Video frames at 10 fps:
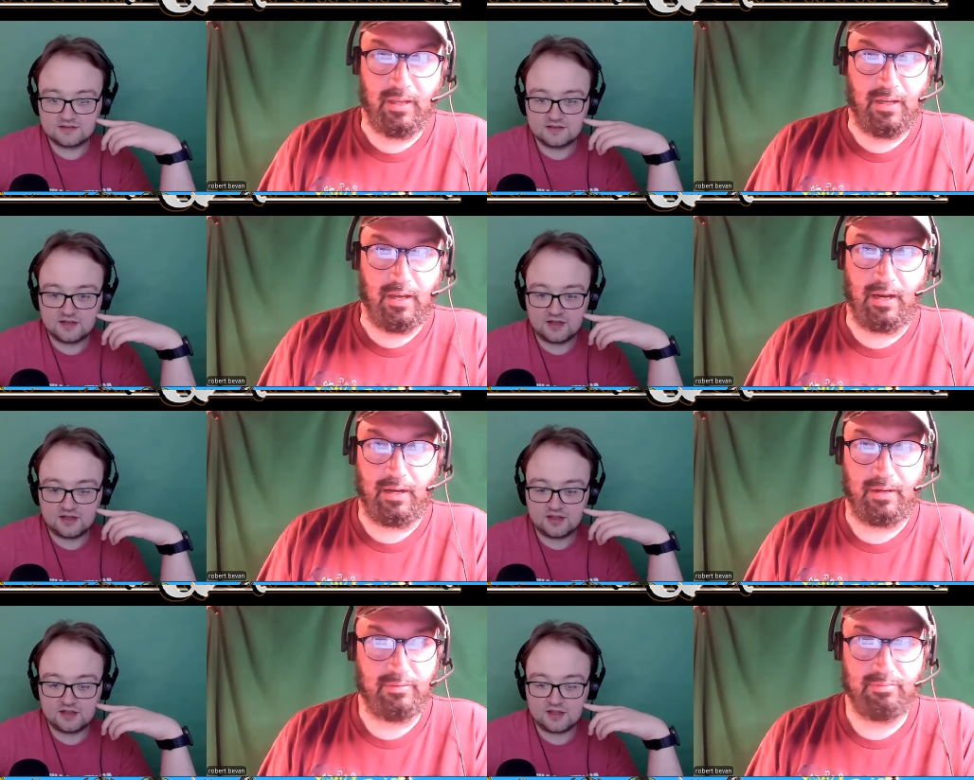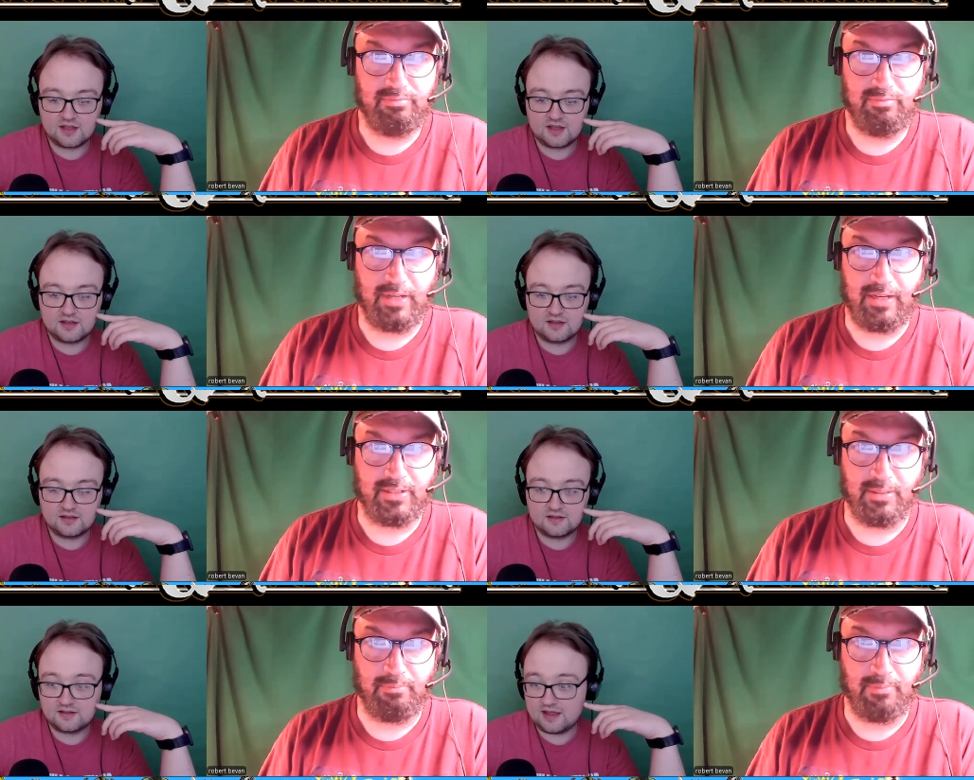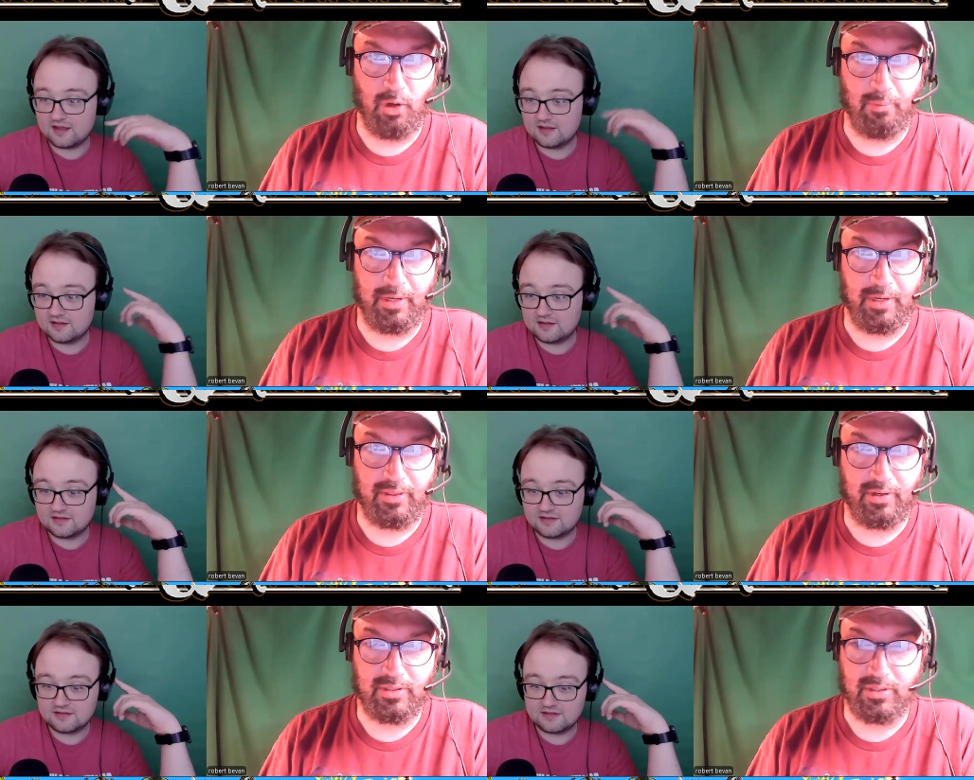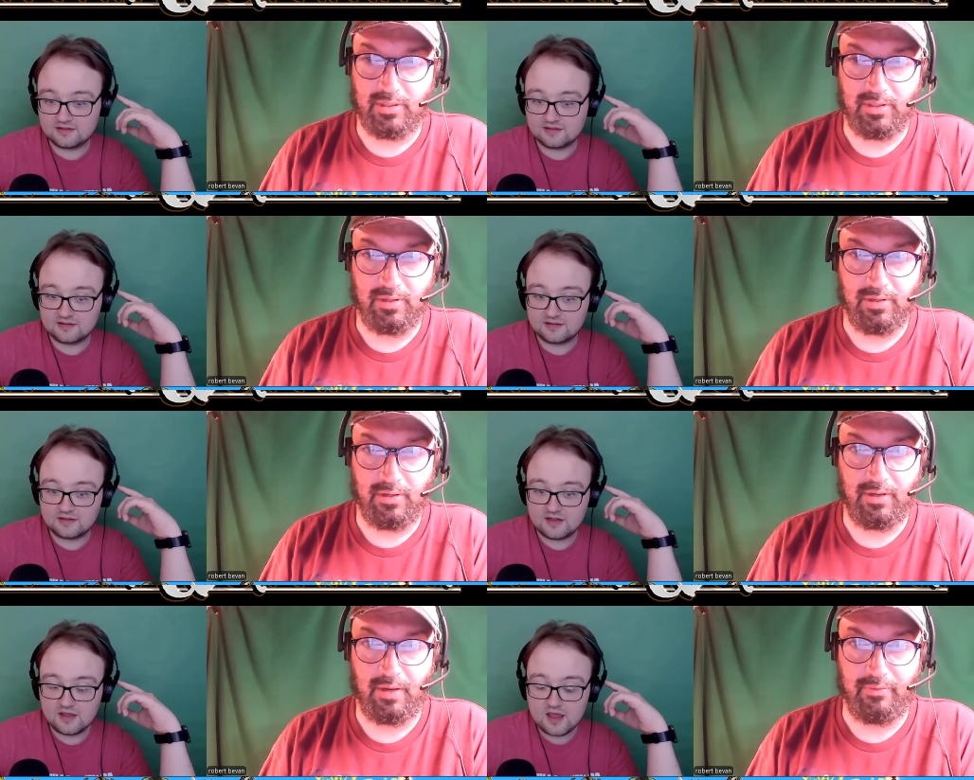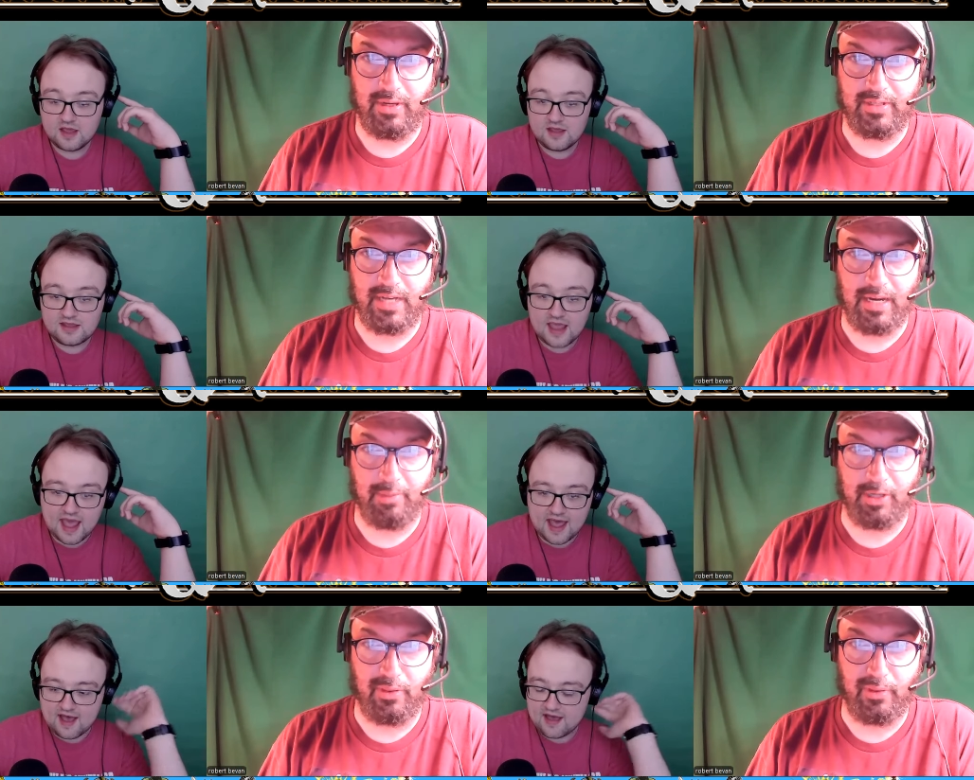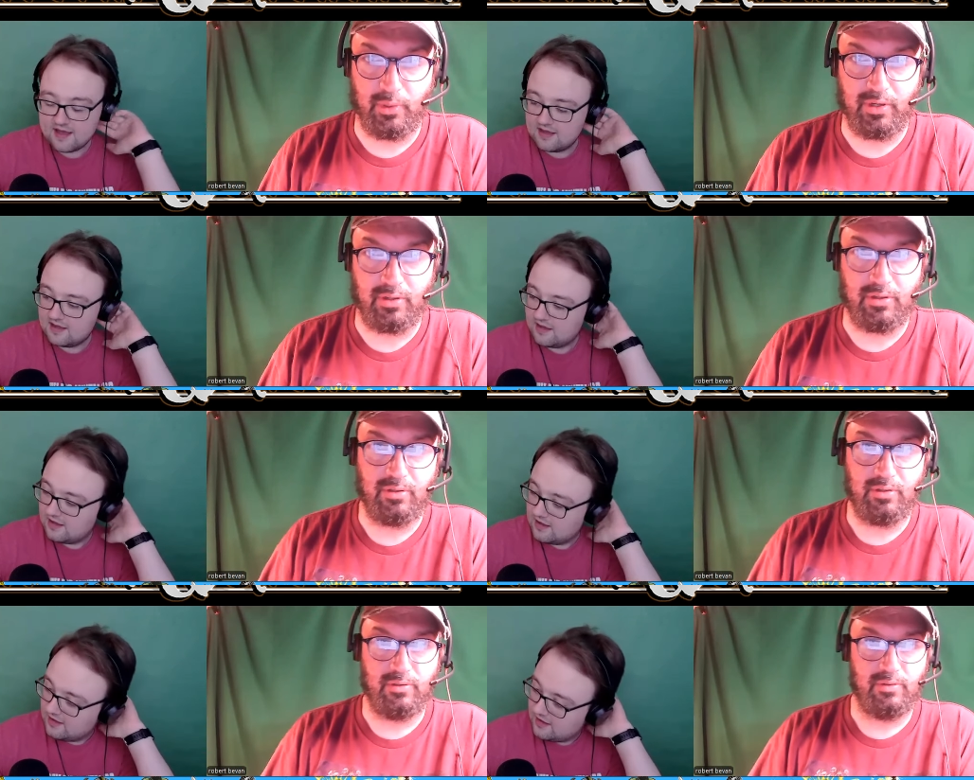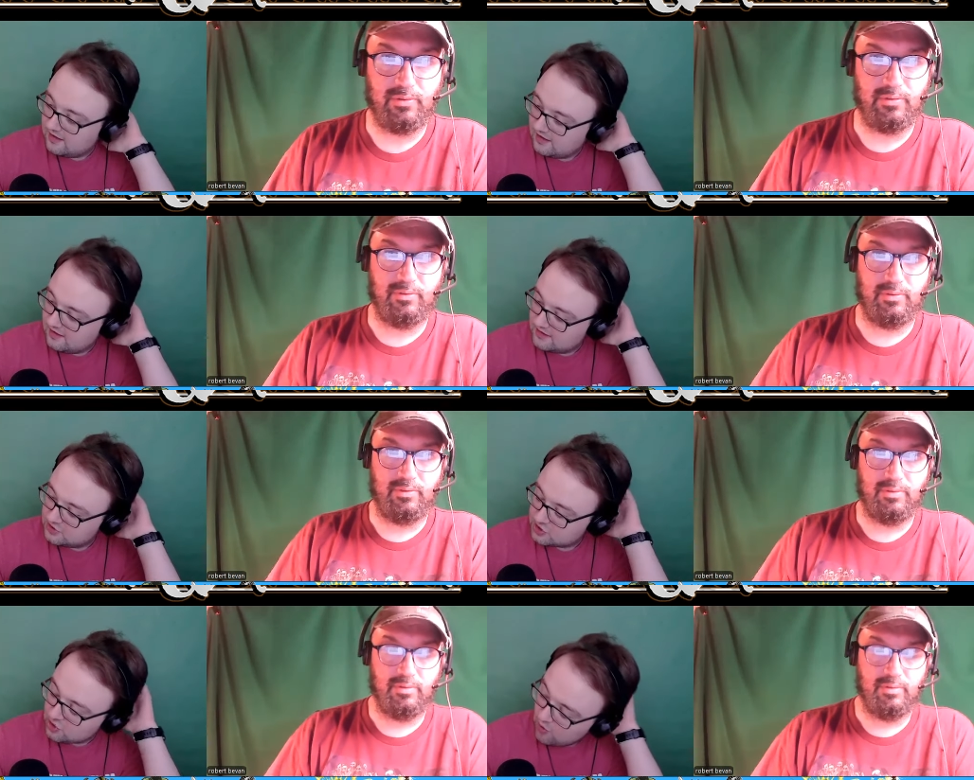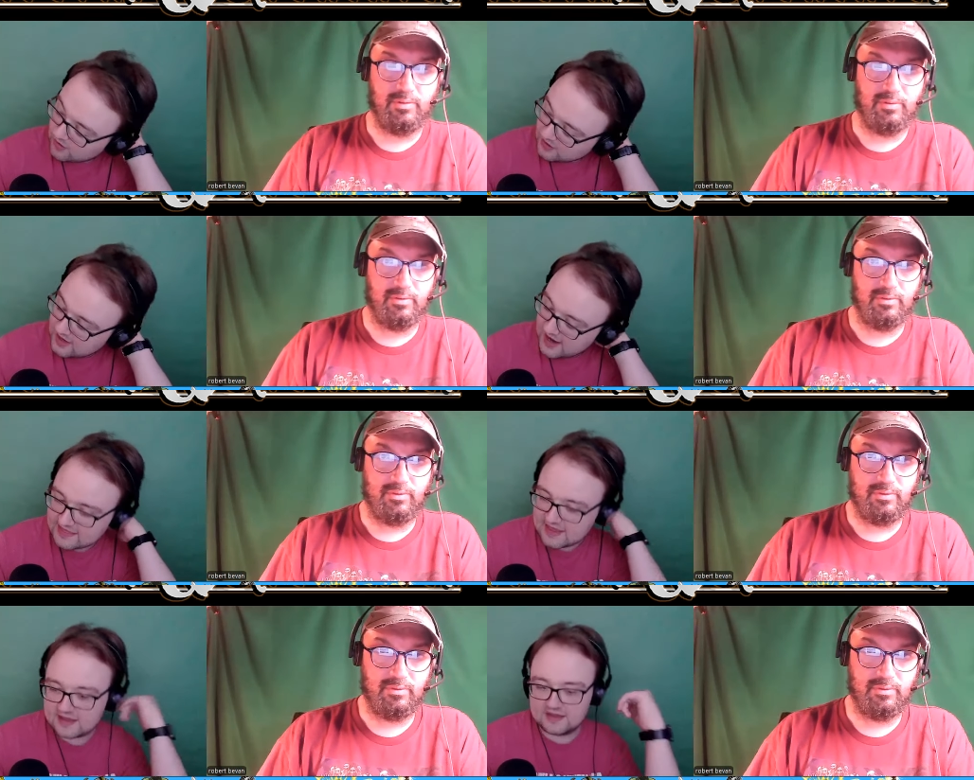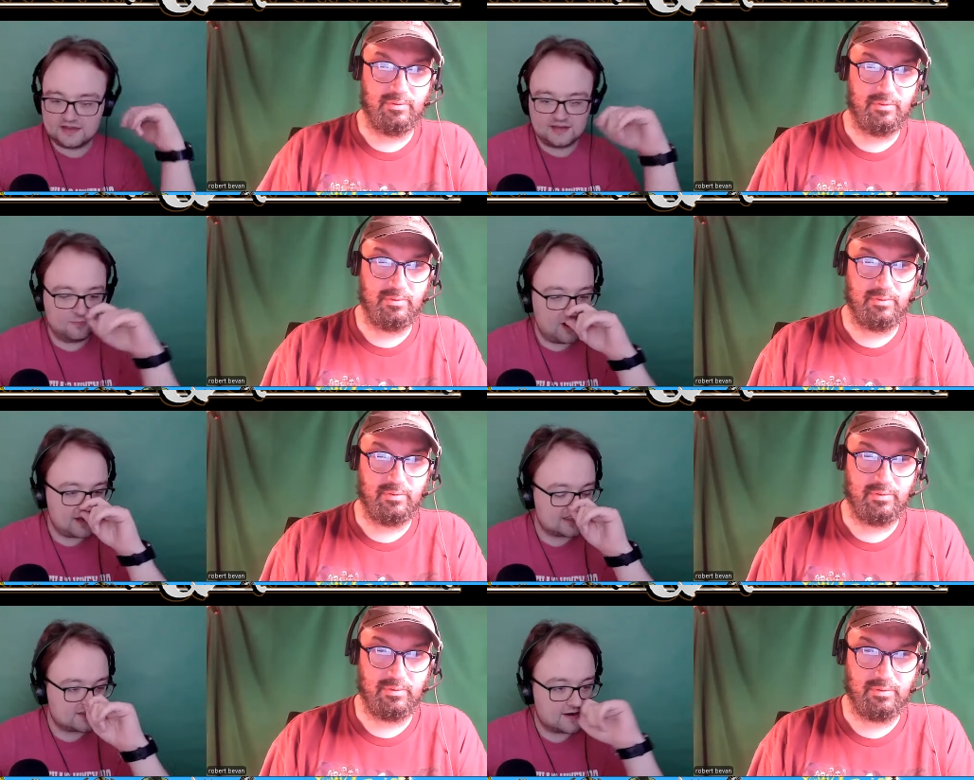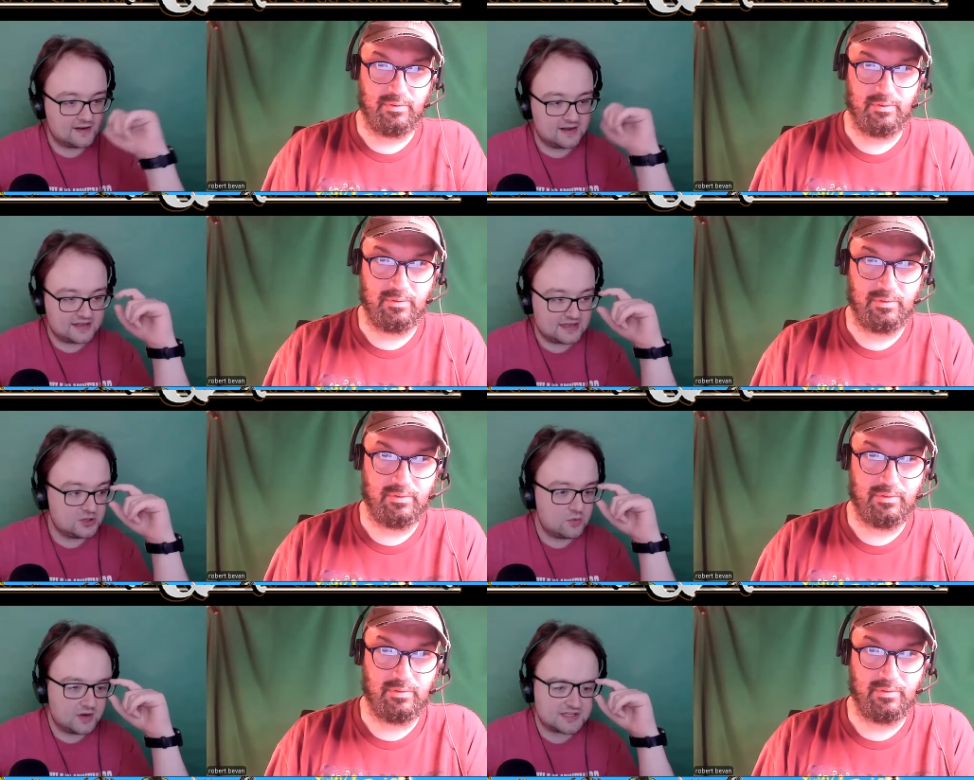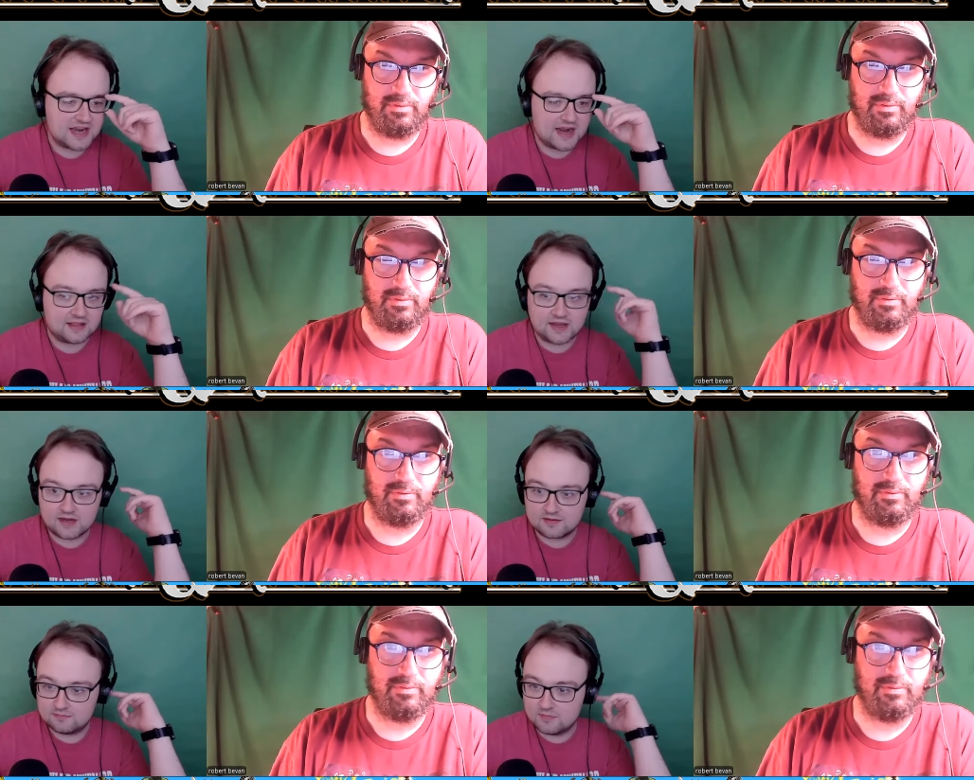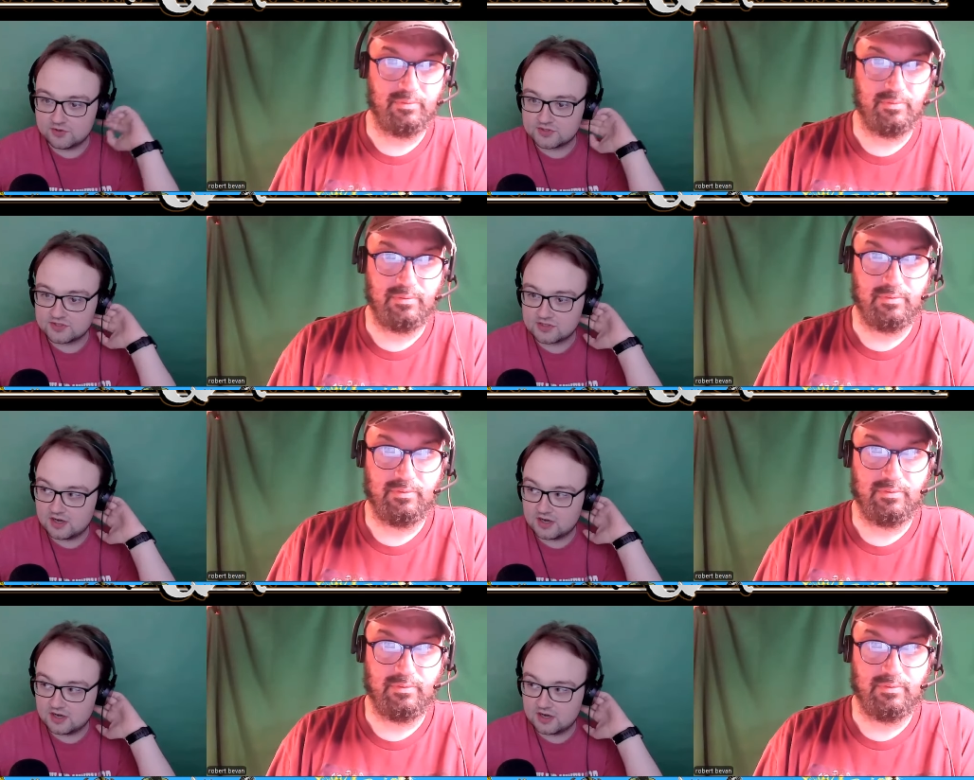Speaker 1: Um, uh, you got some opening thoughts?
Speaker 2: Have you had yeah. time to go through it all? Sure. I think uh way to start. I do want to say I like most